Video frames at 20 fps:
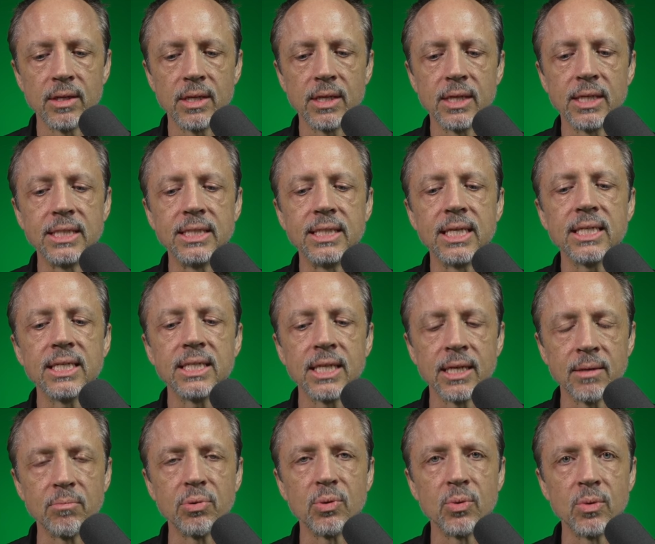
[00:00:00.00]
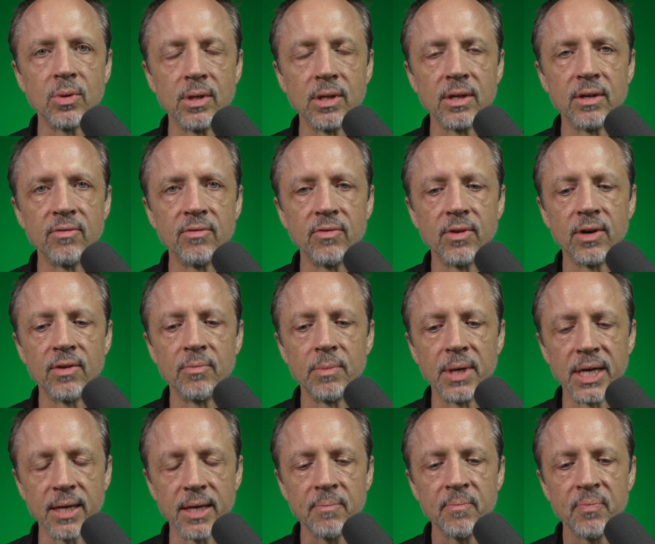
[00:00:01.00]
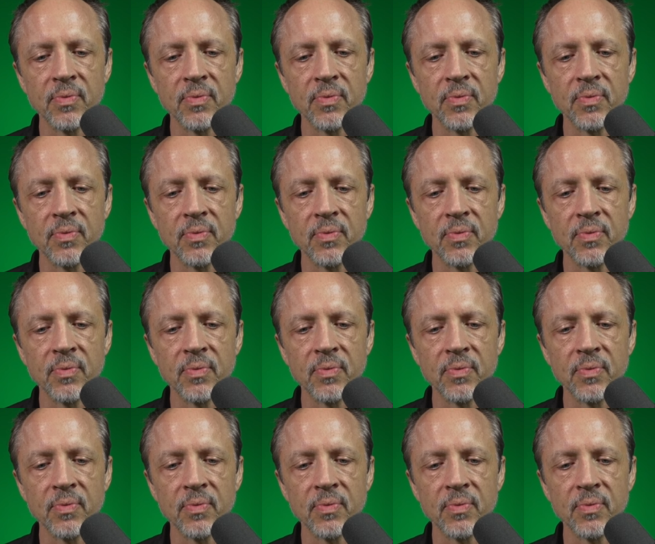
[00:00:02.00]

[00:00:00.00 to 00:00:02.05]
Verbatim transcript: existing pool of, of money.